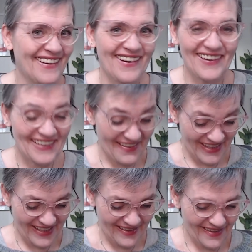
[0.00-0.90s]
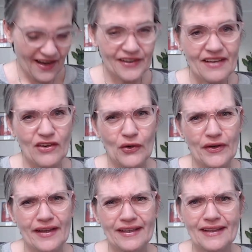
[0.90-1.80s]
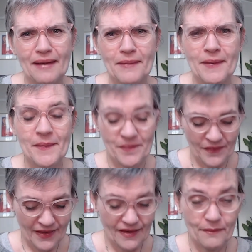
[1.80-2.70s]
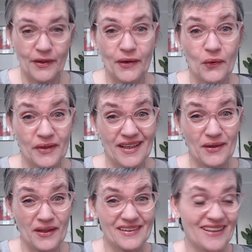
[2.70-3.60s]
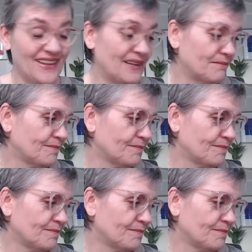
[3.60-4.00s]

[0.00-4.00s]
I never learned that name, by Hohi Locatelli.